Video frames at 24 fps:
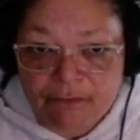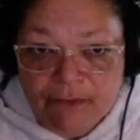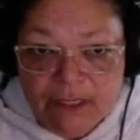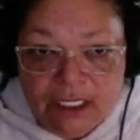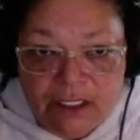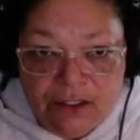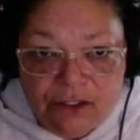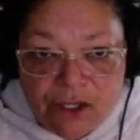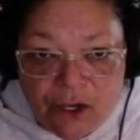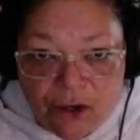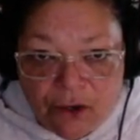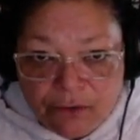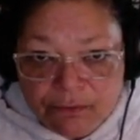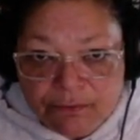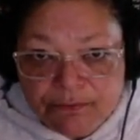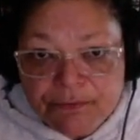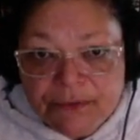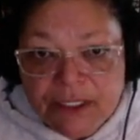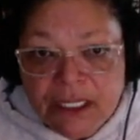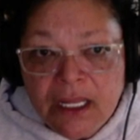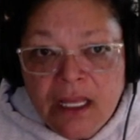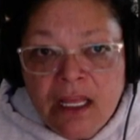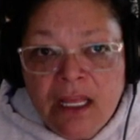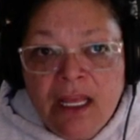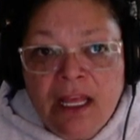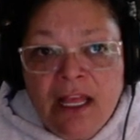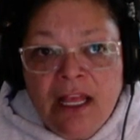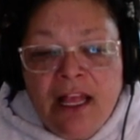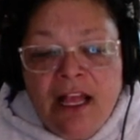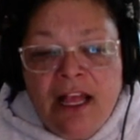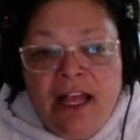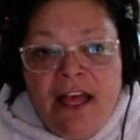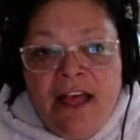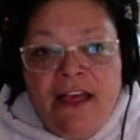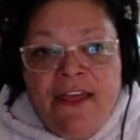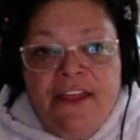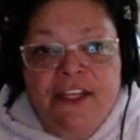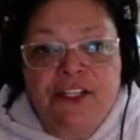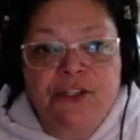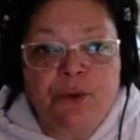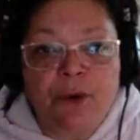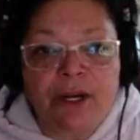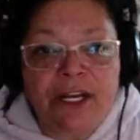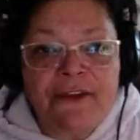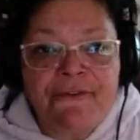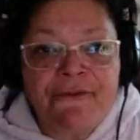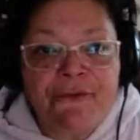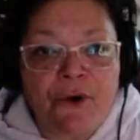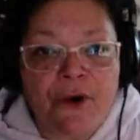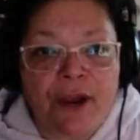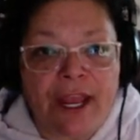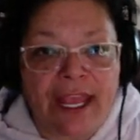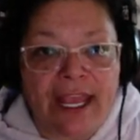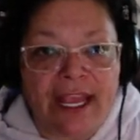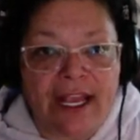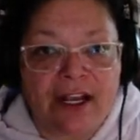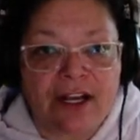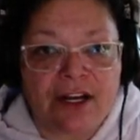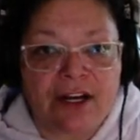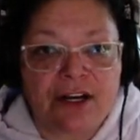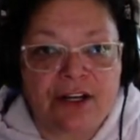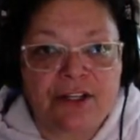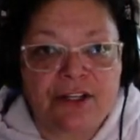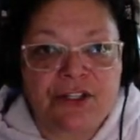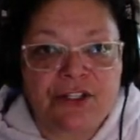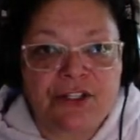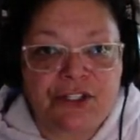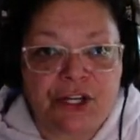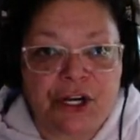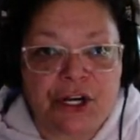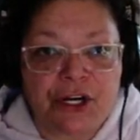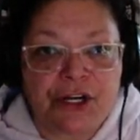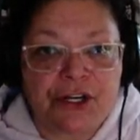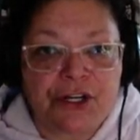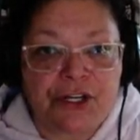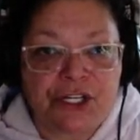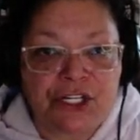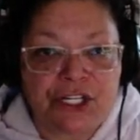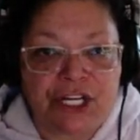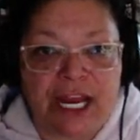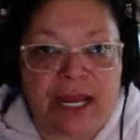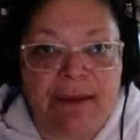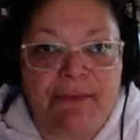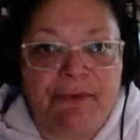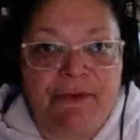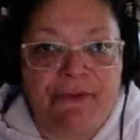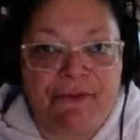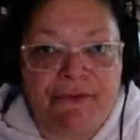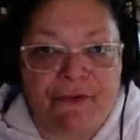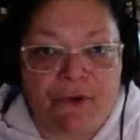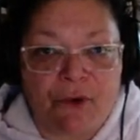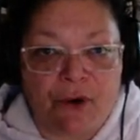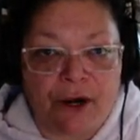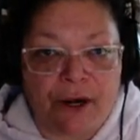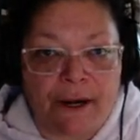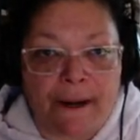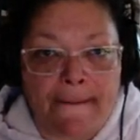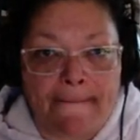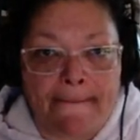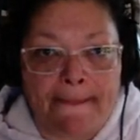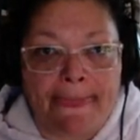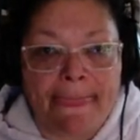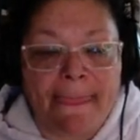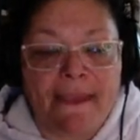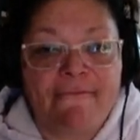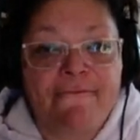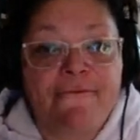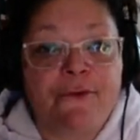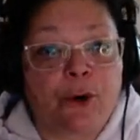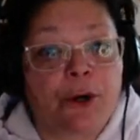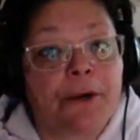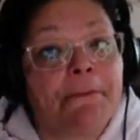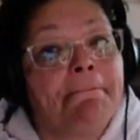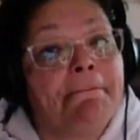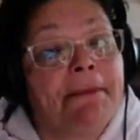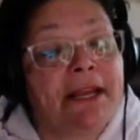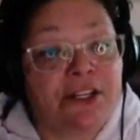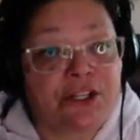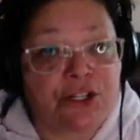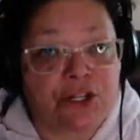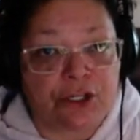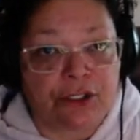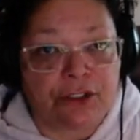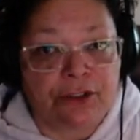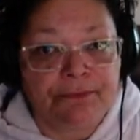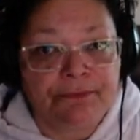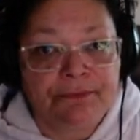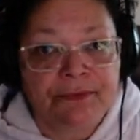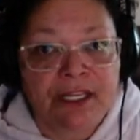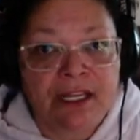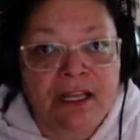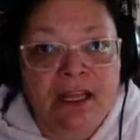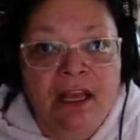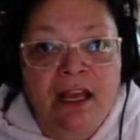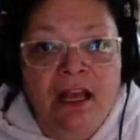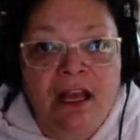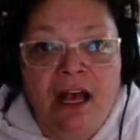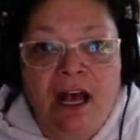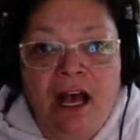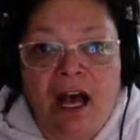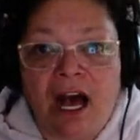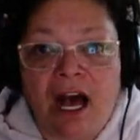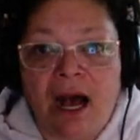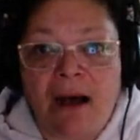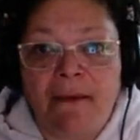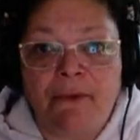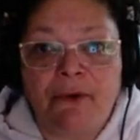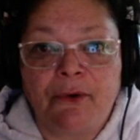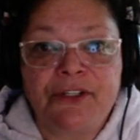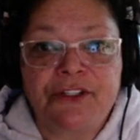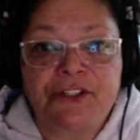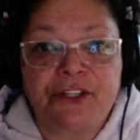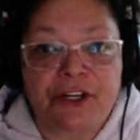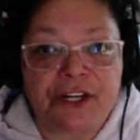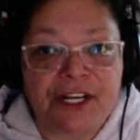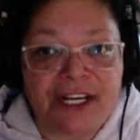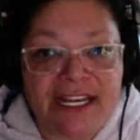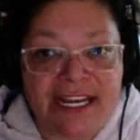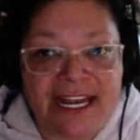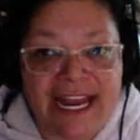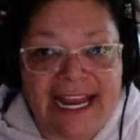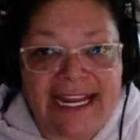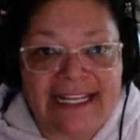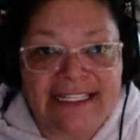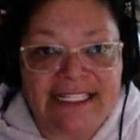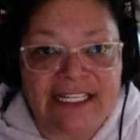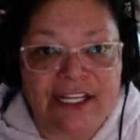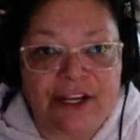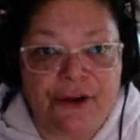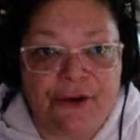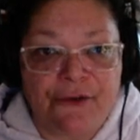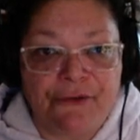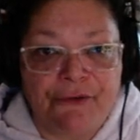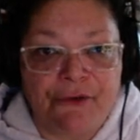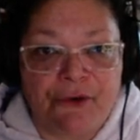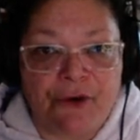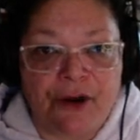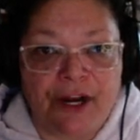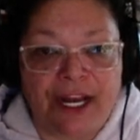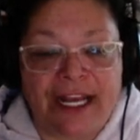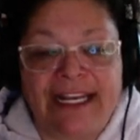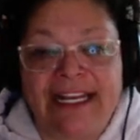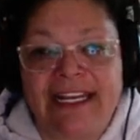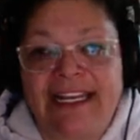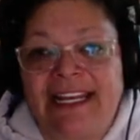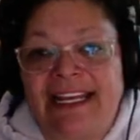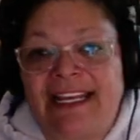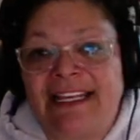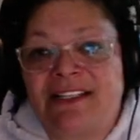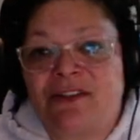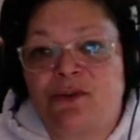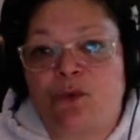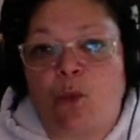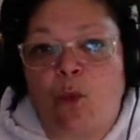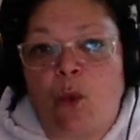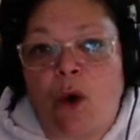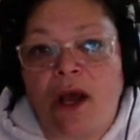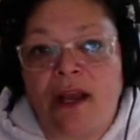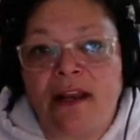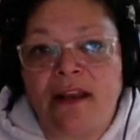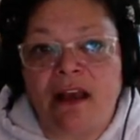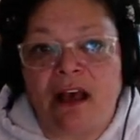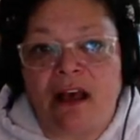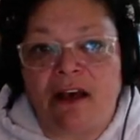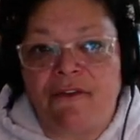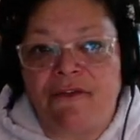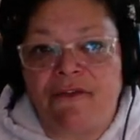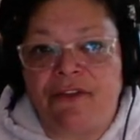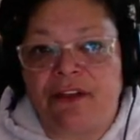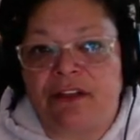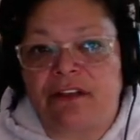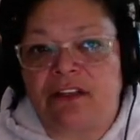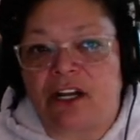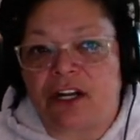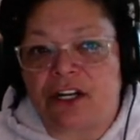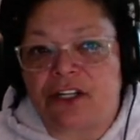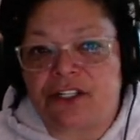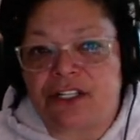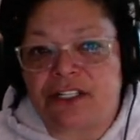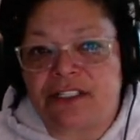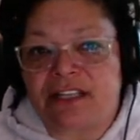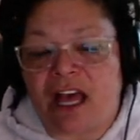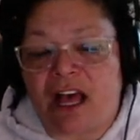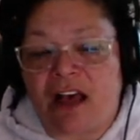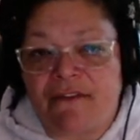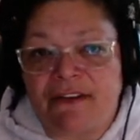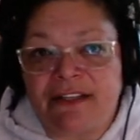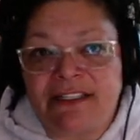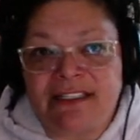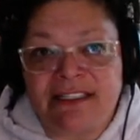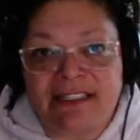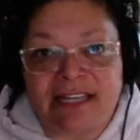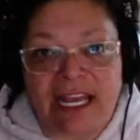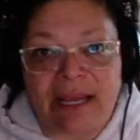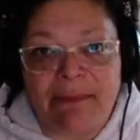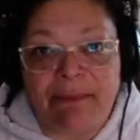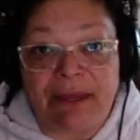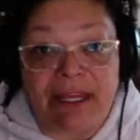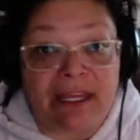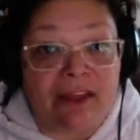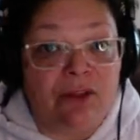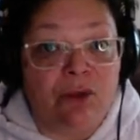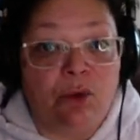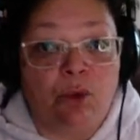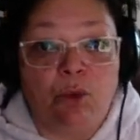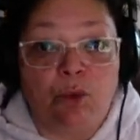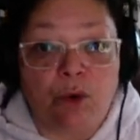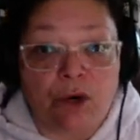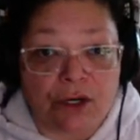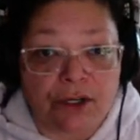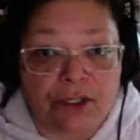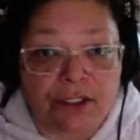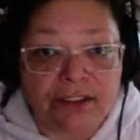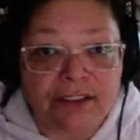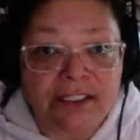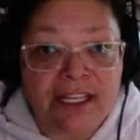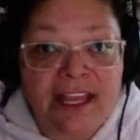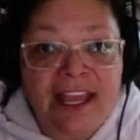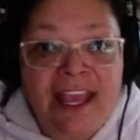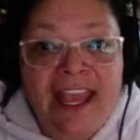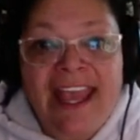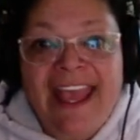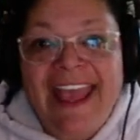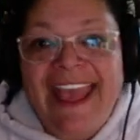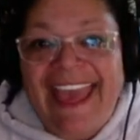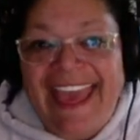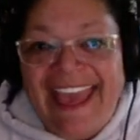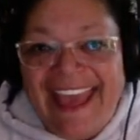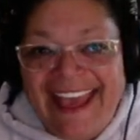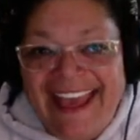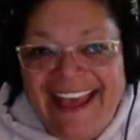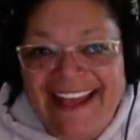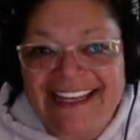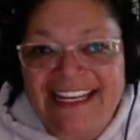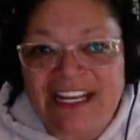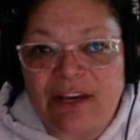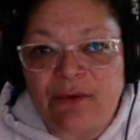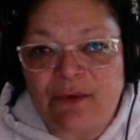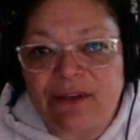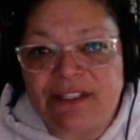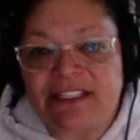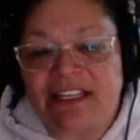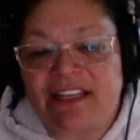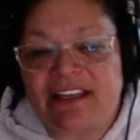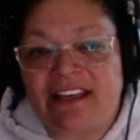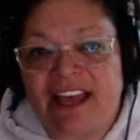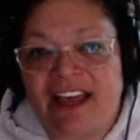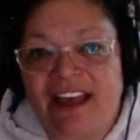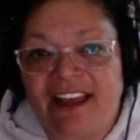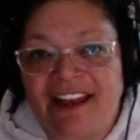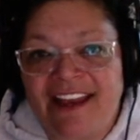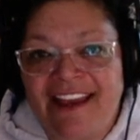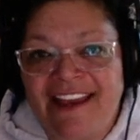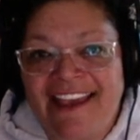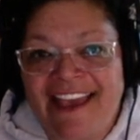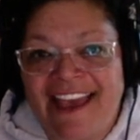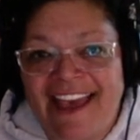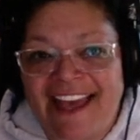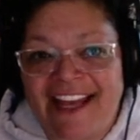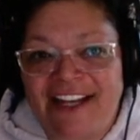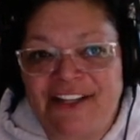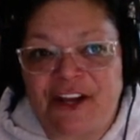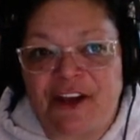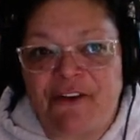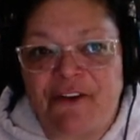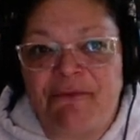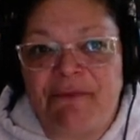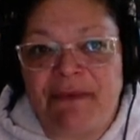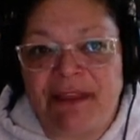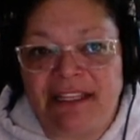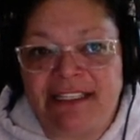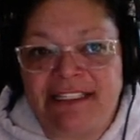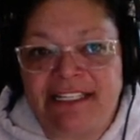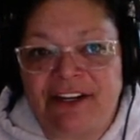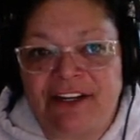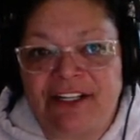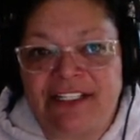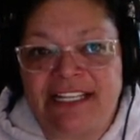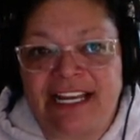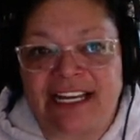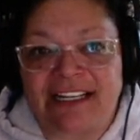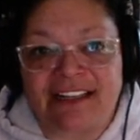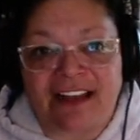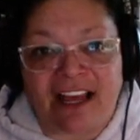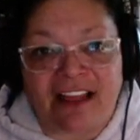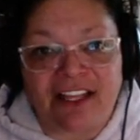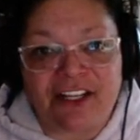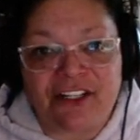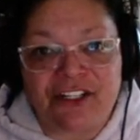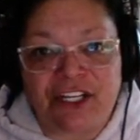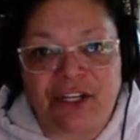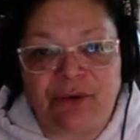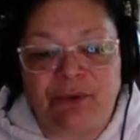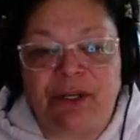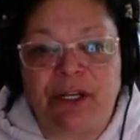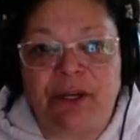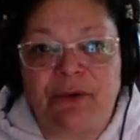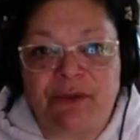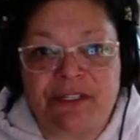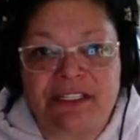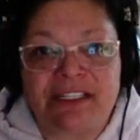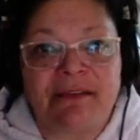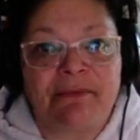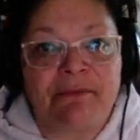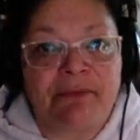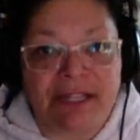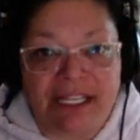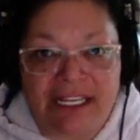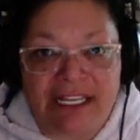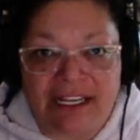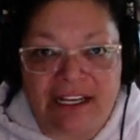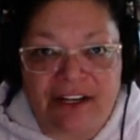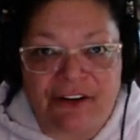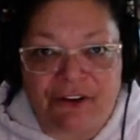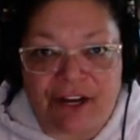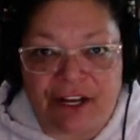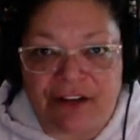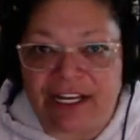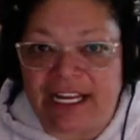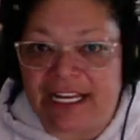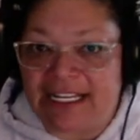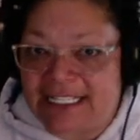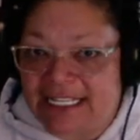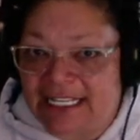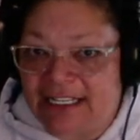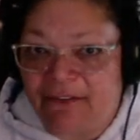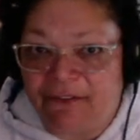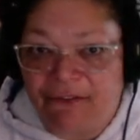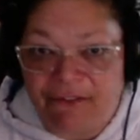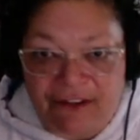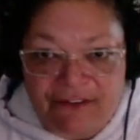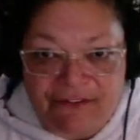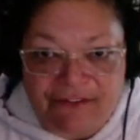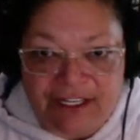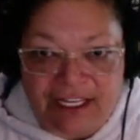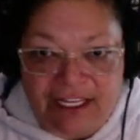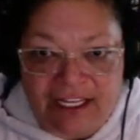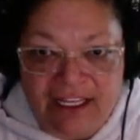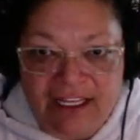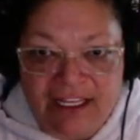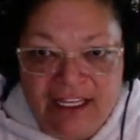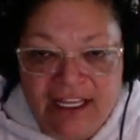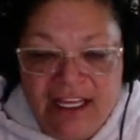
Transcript: So, the 24 acre star shaped fort, Fort Mitchel, um, was started in 1804 and it is one of the largest of its type in the world. And it was the cutting edge of military technology when it was completed around 1850.